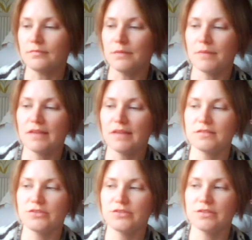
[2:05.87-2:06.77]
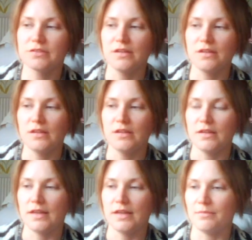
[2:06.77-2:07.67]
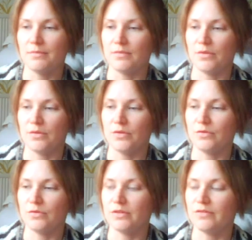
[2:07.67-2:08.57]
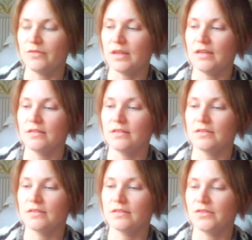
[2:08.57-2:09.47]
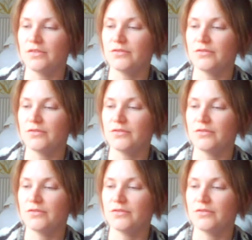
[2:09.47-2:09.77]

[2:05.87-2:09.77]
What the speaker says: passages on all different kinds of